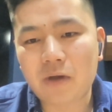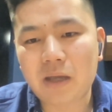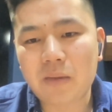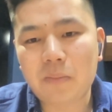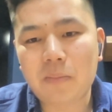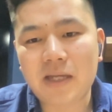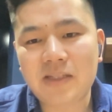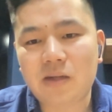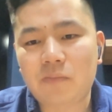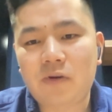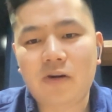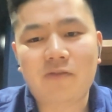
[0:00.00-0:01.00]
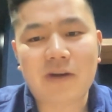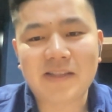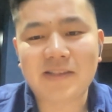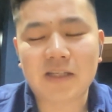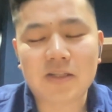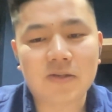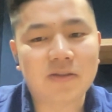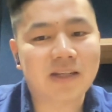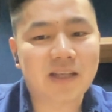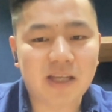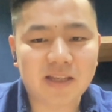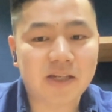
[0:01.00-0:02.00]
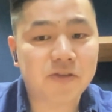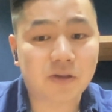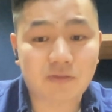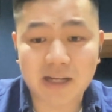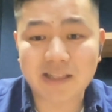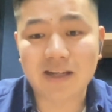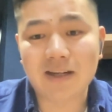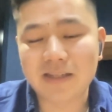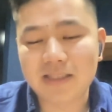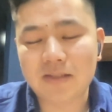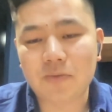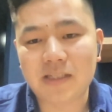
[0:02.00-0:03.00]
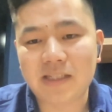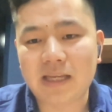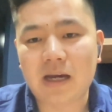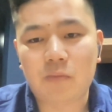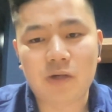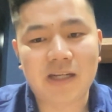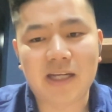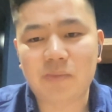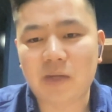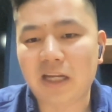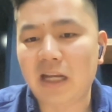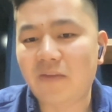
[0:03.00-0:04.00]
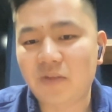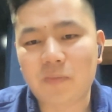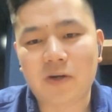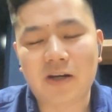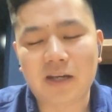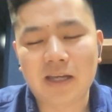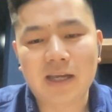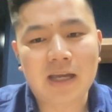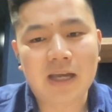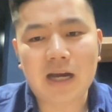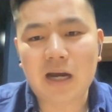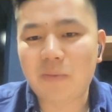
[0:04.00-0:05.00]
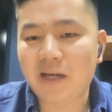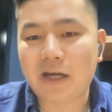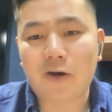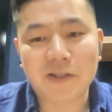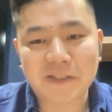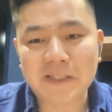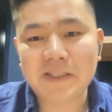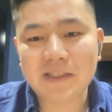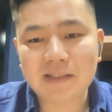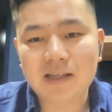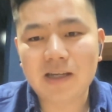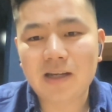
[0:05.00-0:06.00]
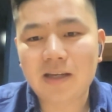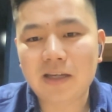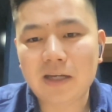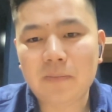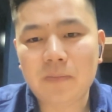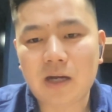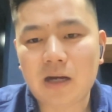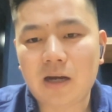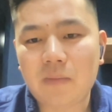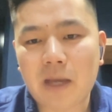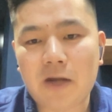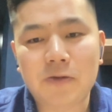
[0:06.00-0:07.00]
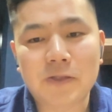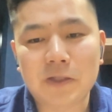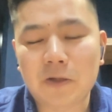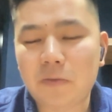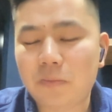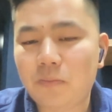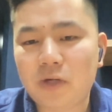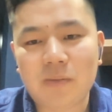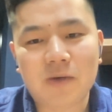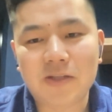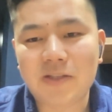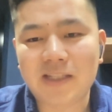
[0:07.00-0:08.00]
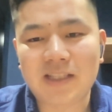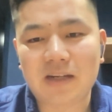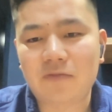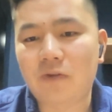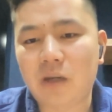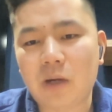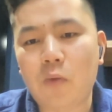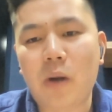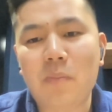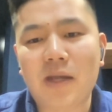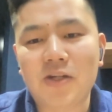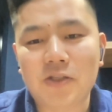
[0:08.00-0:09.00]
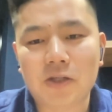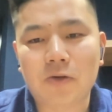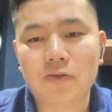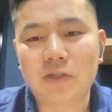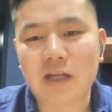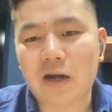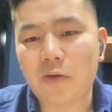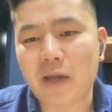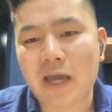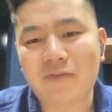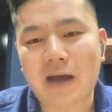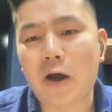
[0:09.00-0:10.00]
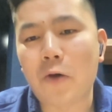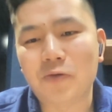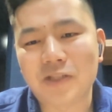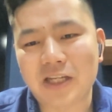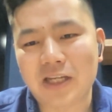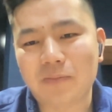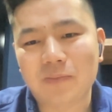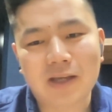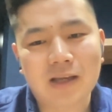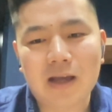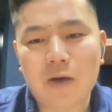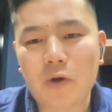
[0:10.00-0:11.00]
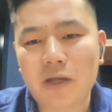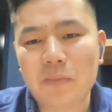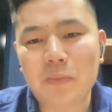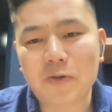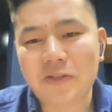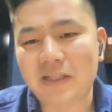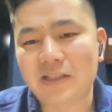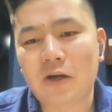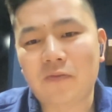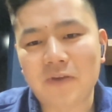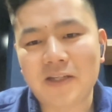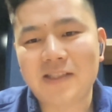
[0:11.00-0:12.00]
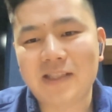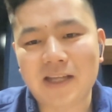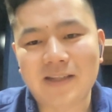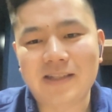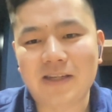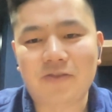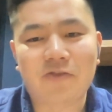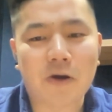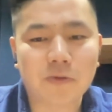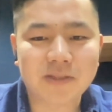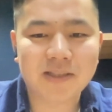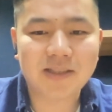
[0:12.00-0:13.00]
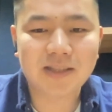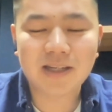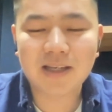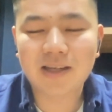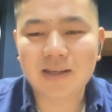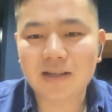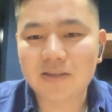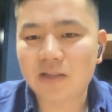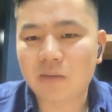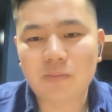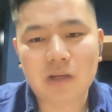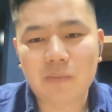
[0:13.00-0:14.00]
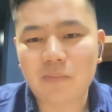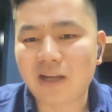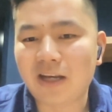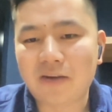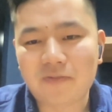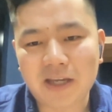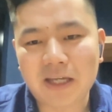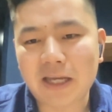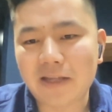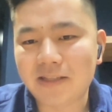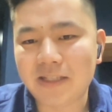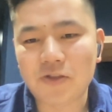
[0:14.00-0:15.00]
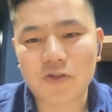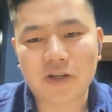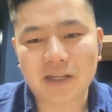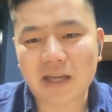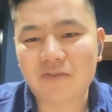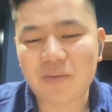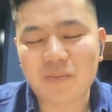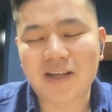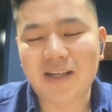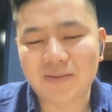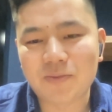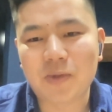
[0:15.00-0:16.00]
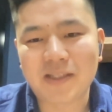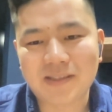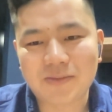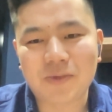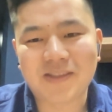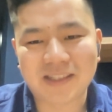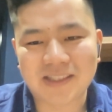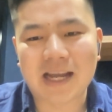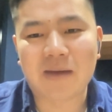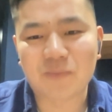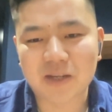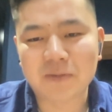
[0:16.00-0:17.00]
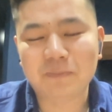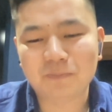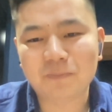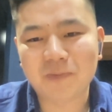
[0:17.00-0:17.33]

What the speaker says: We made some progress into the key national retailers. We see our products being loved by the Aussies. Yeah. And also pretty much it's like from a one-man show to now we have our own team working both in the office and on the roads. Yeah, so I've been loving and enjoying every minute with this company.